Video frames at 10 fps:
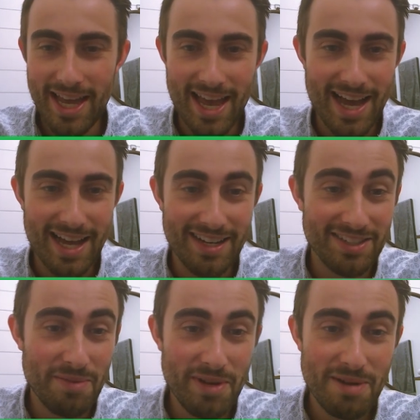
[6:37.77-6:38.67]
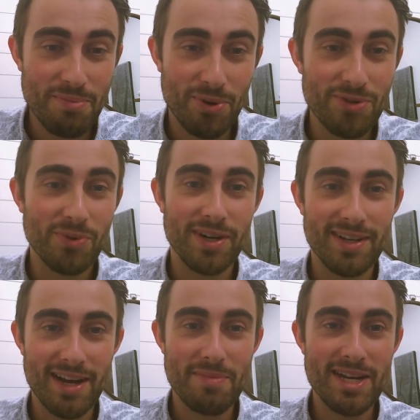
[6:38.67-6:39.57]
And it's going to be an important
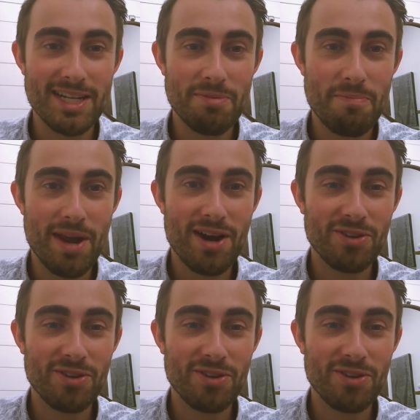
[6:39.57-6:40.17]
one. I mean, he's been paired